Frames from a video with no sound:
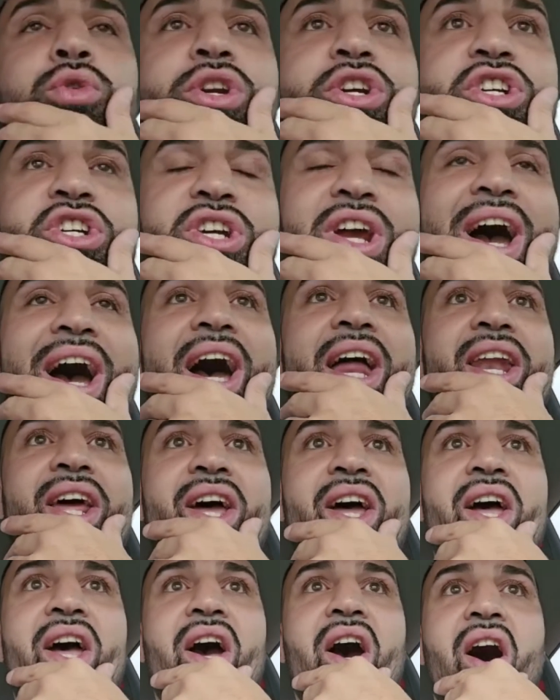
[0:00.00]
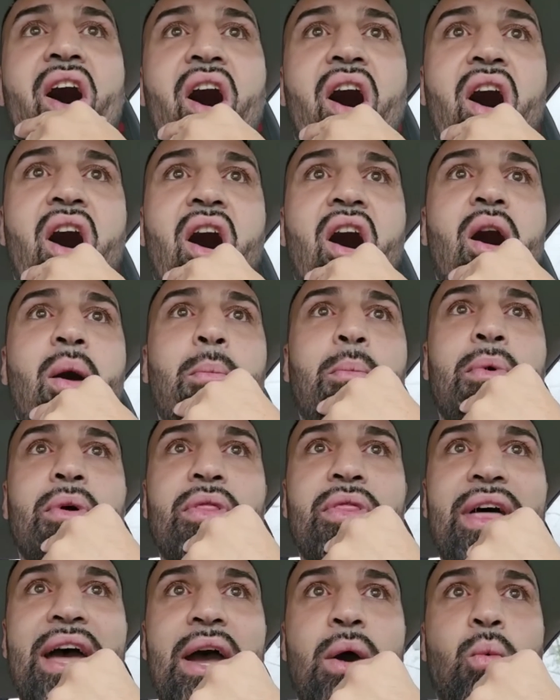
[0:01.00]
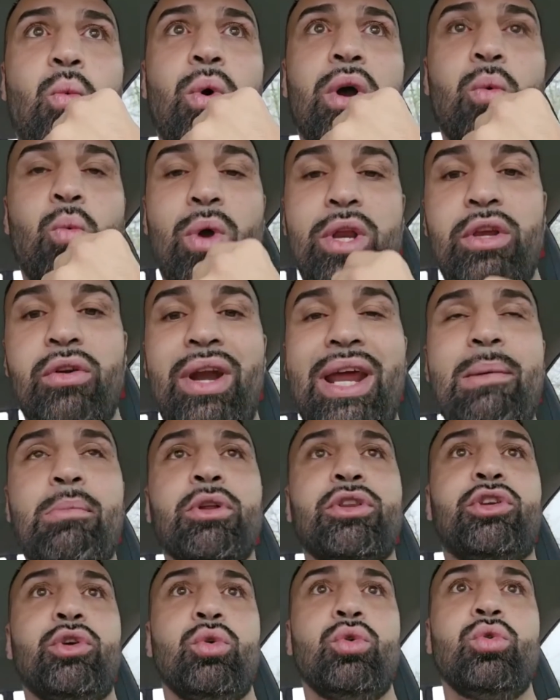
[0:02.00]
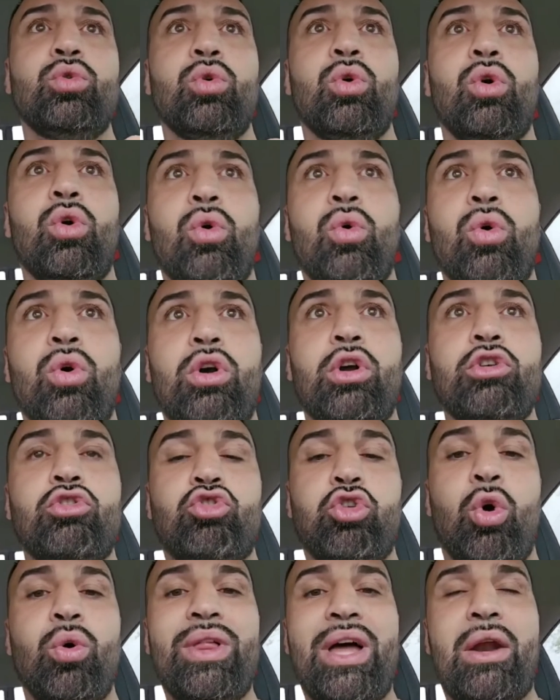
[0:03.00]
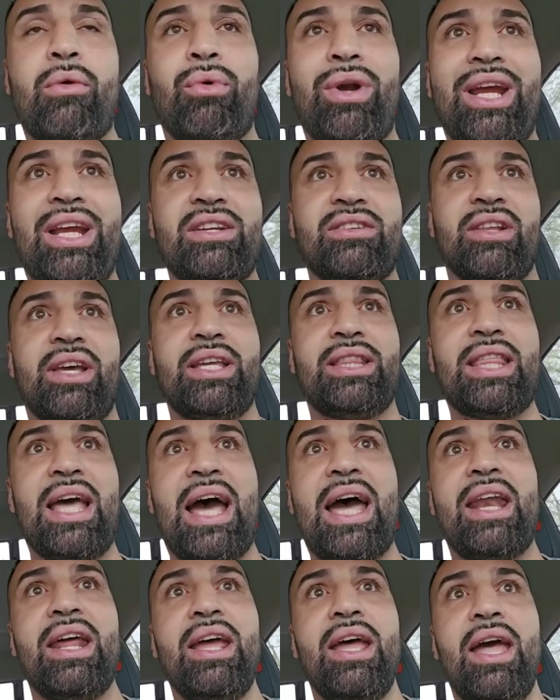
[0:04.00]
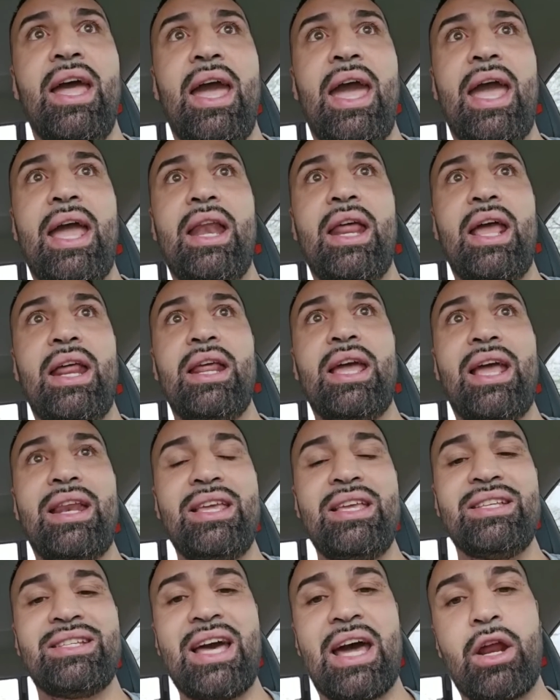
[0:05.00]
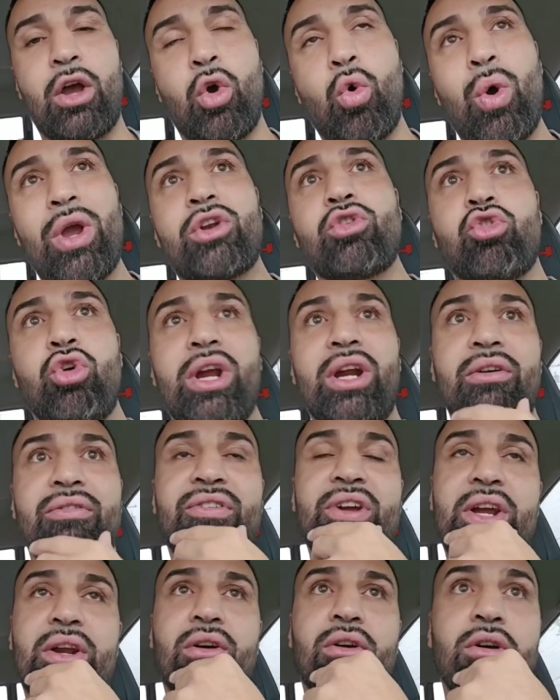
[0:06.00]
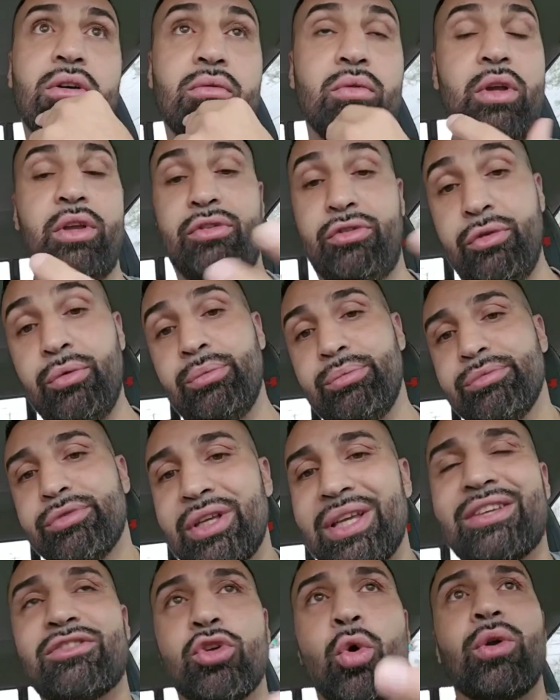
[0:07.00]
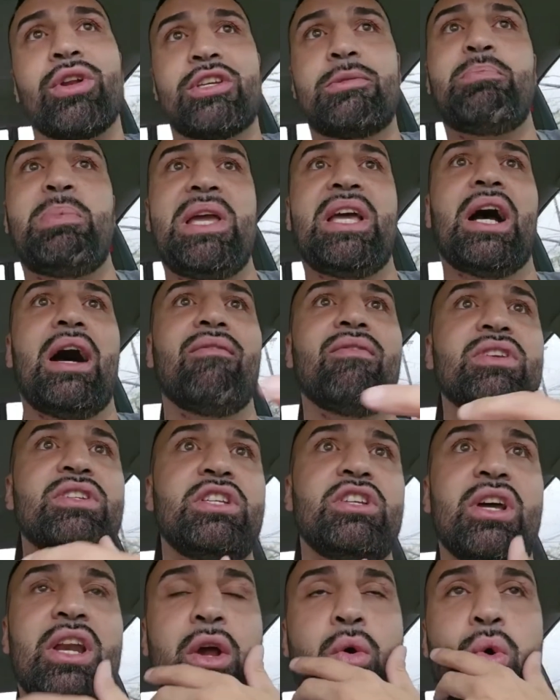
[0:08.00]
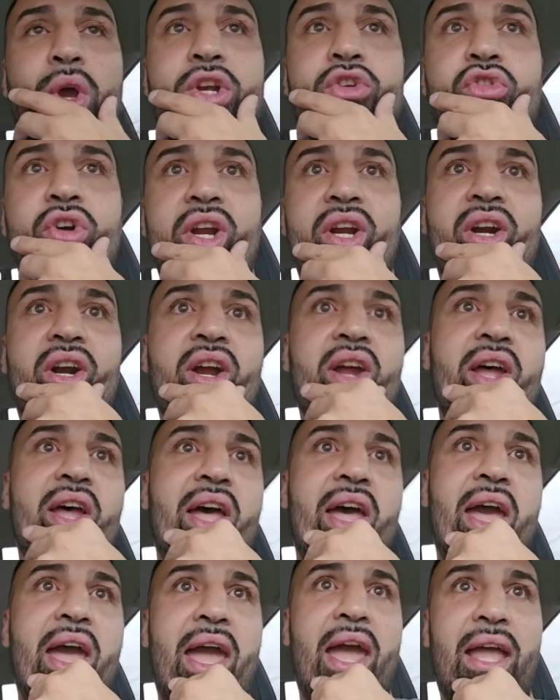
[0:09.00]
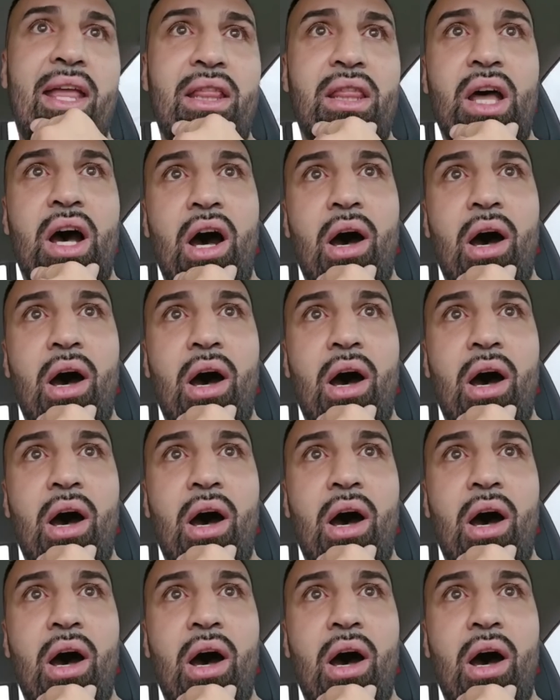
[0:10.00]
a shot, when you're able to control that range like that, and he's got a quick trigger finger, so to speak, obviously, he's got a quick trigger, and